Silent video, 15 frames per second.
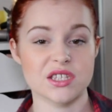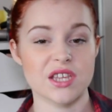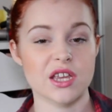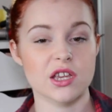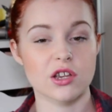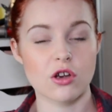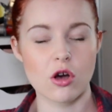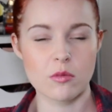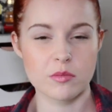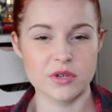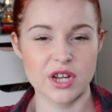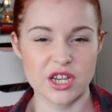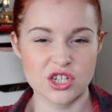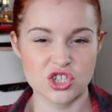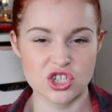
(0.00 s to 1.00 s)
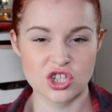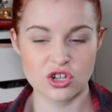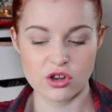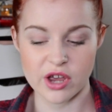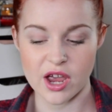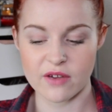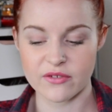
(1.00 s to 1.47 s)
the second combination that
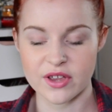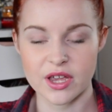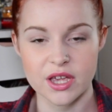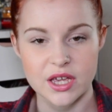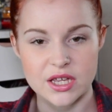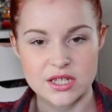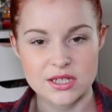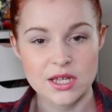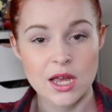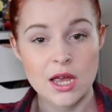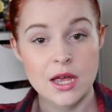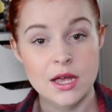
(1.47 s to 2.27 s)
I have here is